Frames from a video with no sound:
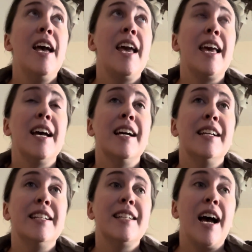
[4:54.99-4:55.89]

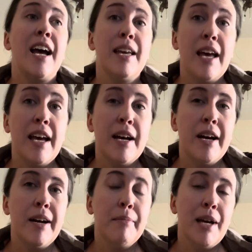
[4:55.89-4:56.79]
and I
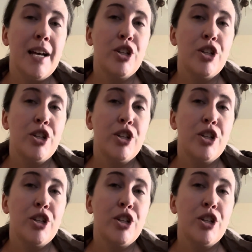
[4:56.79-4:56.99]
am